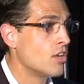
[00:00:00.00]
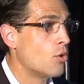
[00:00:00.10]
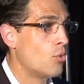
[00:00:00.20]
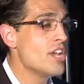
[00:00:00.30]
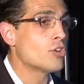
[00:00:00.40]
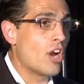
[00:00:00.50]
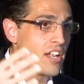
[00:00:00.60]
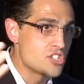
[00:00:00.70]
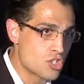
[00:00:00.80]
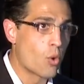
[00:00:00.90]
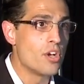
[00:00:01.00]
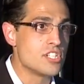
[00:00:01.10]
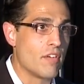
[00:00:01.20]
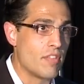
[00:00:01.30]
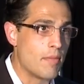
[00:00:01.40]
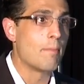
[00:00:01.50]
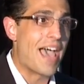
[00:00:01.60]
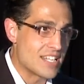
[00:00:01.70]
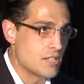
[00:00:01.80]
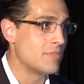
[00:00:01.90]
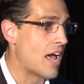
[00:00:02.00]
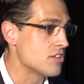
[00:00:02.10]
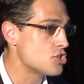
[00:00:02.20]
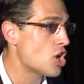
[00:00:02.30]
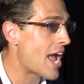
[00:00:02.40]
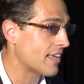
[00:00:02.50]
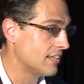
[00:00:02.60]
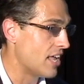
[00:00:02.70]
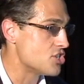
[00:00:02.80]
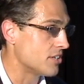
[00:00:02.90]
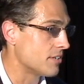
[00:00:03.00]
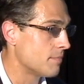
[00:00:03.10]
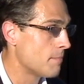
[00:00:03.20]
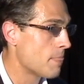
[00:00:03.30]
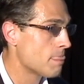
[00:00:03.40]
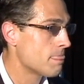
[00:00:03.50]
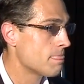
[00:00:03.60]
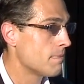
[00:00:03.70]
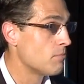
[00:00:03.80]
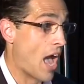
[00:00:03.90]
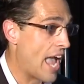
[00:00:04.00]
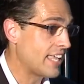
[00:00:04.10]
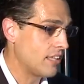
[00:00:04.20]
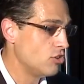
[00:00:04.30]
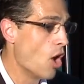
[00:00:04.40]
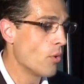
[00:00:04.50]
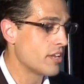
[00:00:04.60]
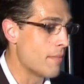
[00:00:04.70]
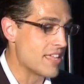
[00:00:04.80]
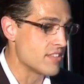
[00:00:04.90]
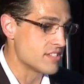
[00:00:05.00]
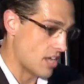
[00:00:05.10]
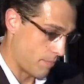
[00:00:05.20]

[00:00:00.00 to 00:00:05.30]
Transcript: recreated stories of them, and passed them down as dragon legend. No one can make this up